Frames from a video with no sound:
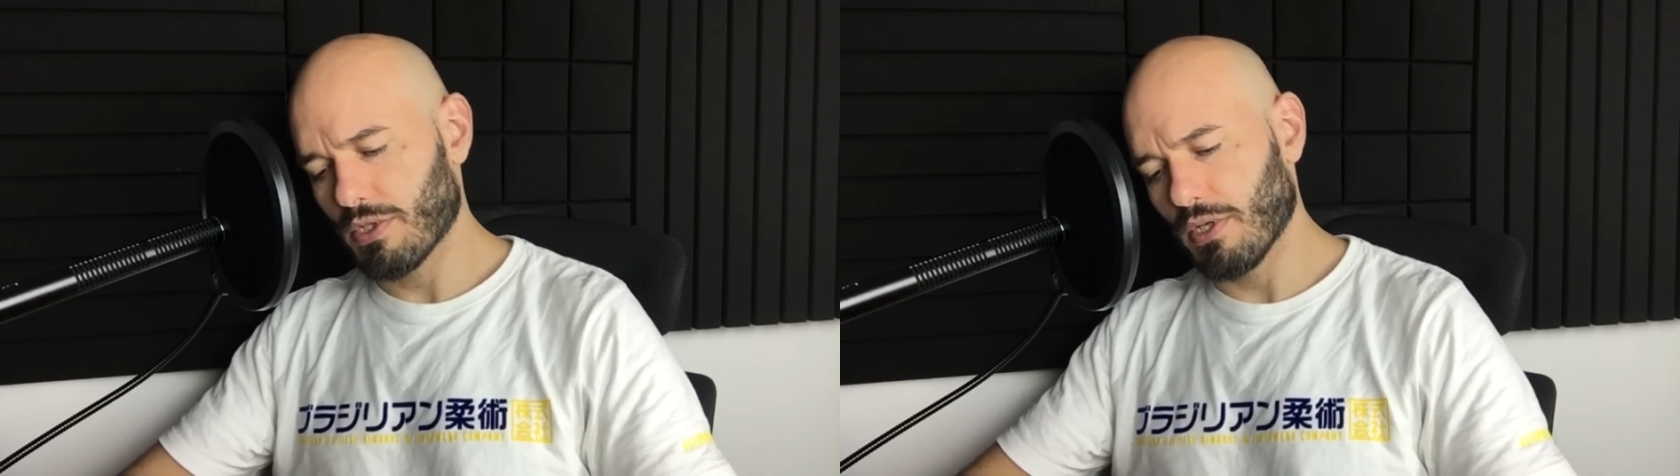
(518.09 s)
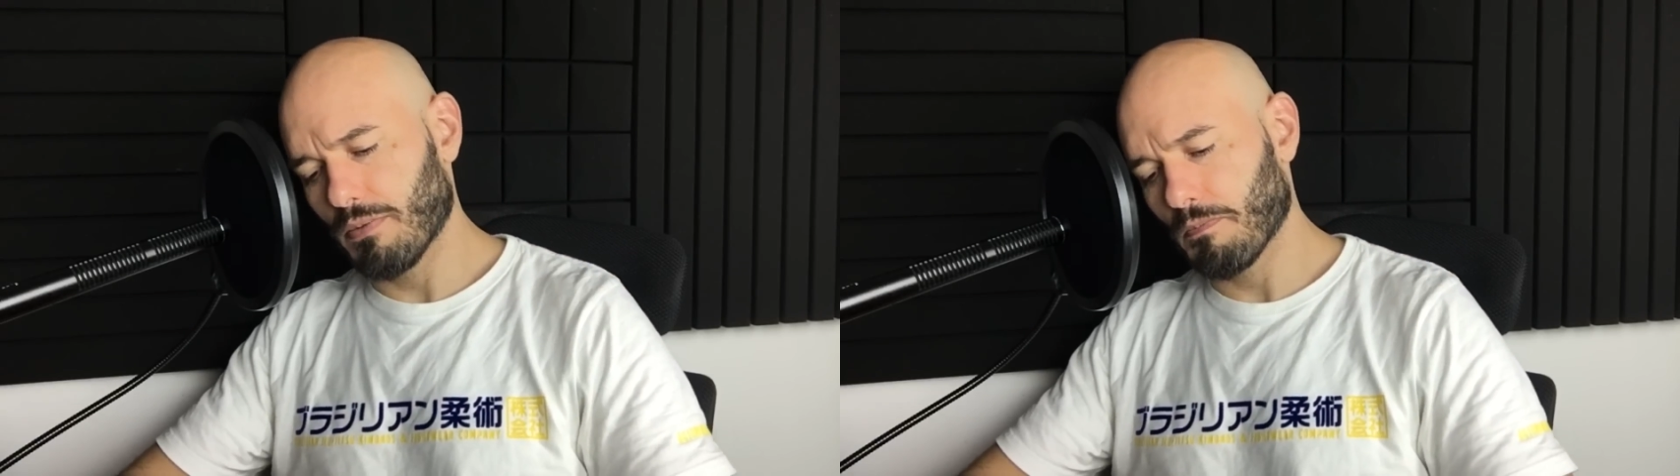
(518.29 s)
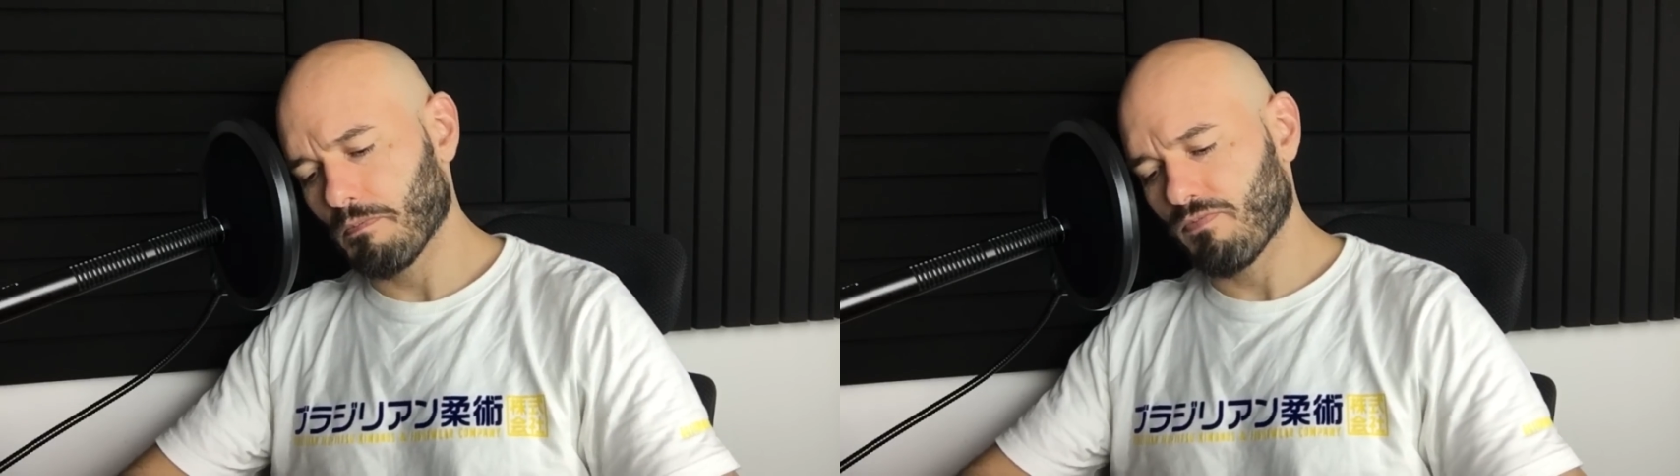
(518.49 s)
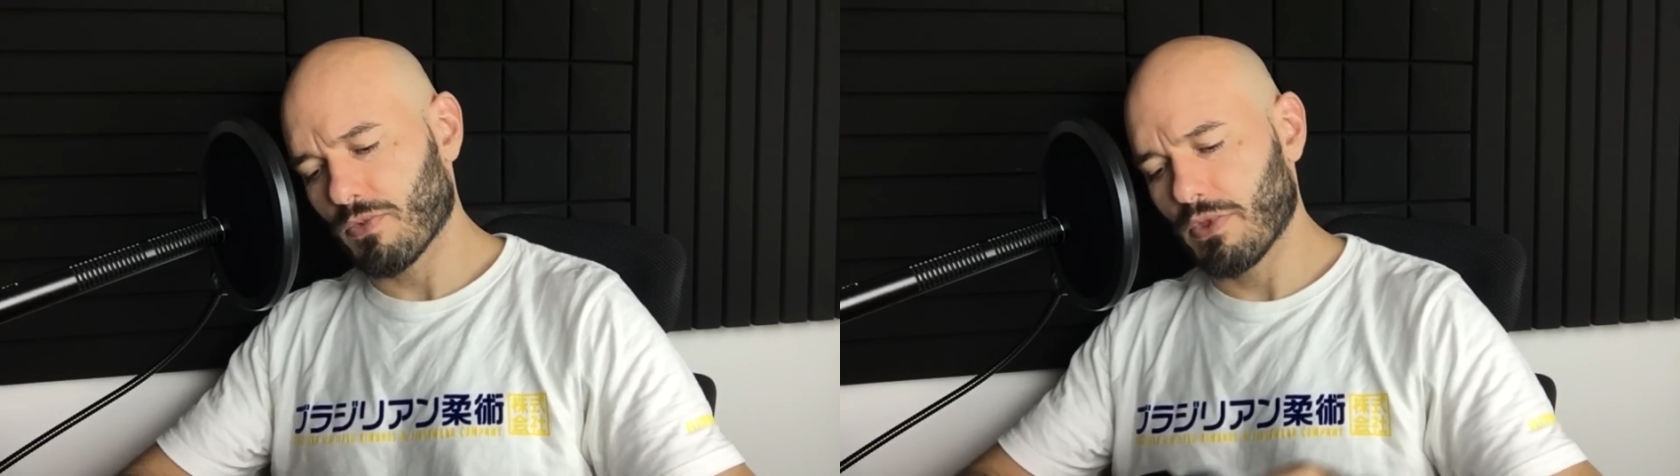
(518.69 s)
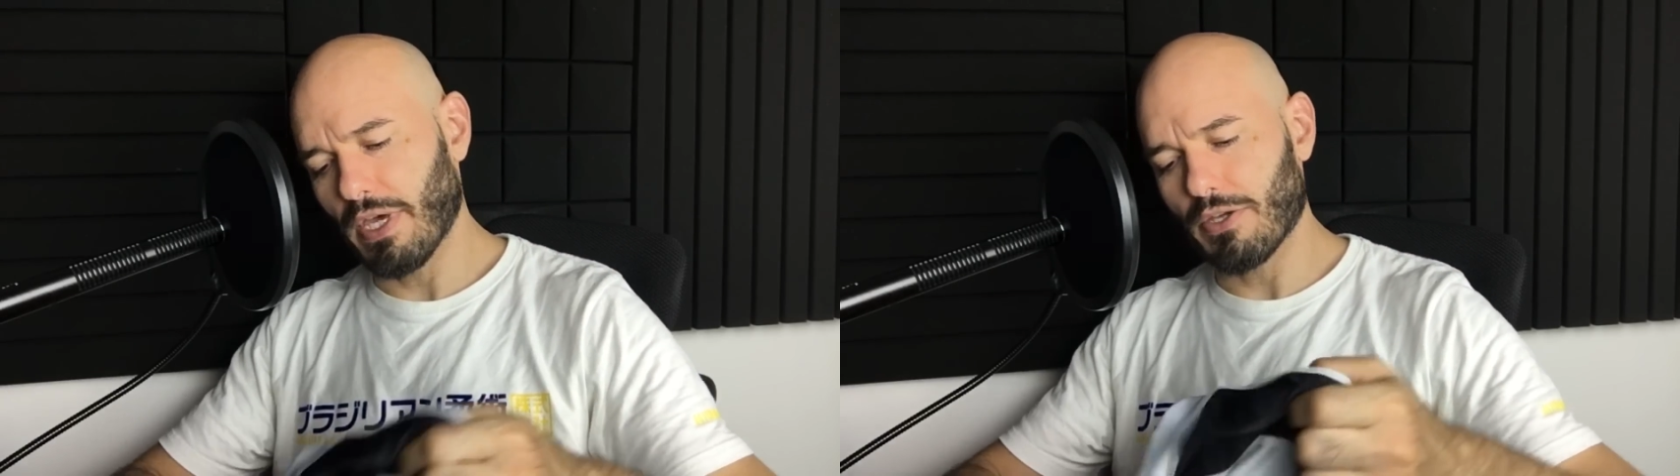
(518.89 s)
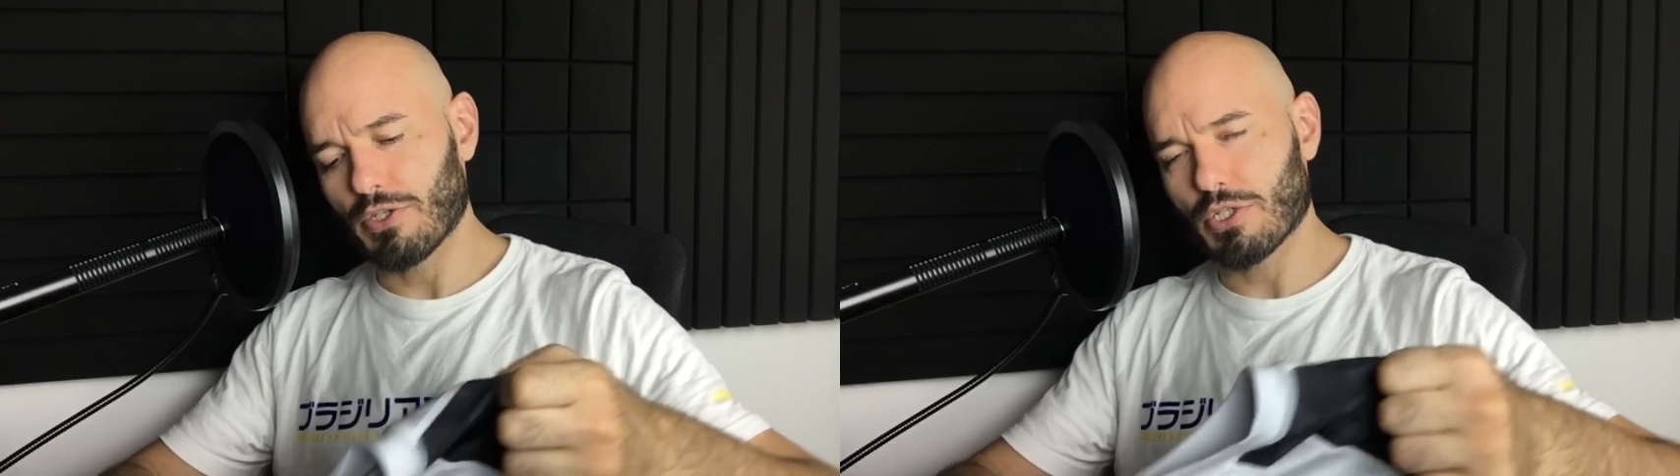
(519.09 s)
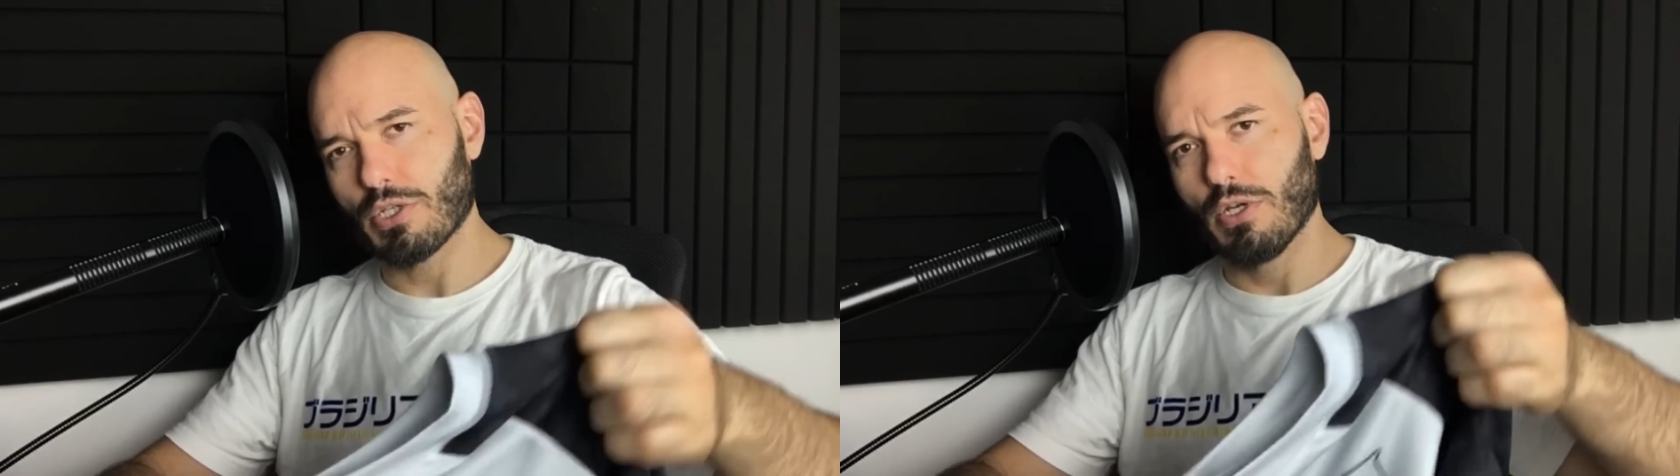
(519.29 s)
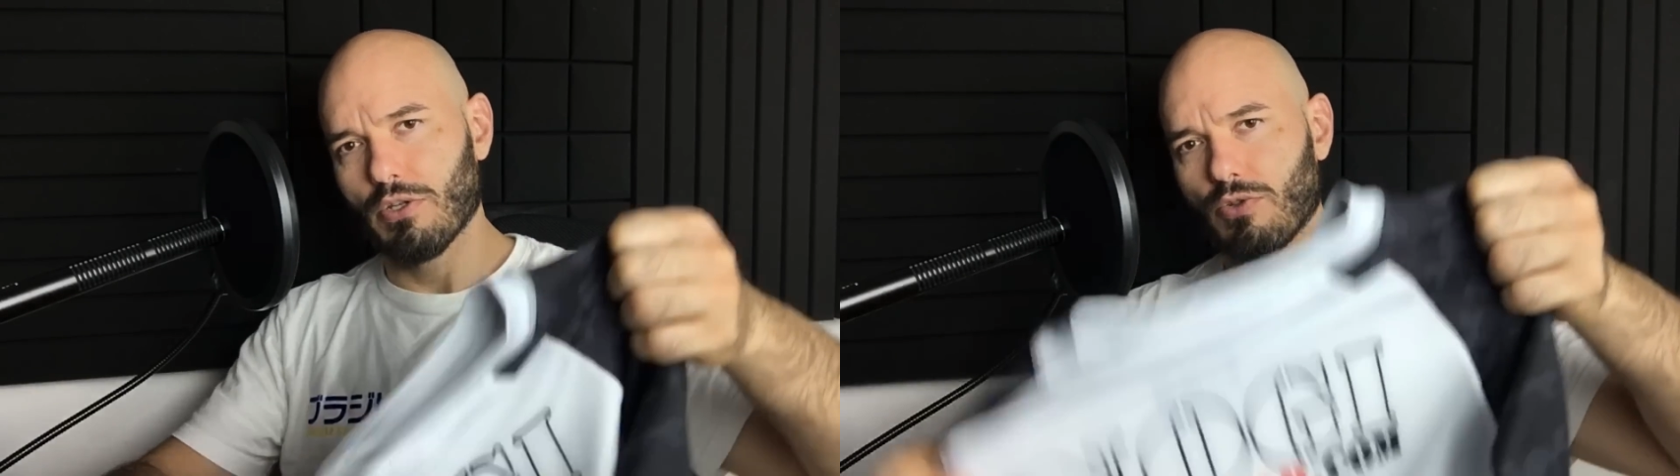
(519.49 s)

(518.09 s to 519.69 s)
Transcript: again, thanks to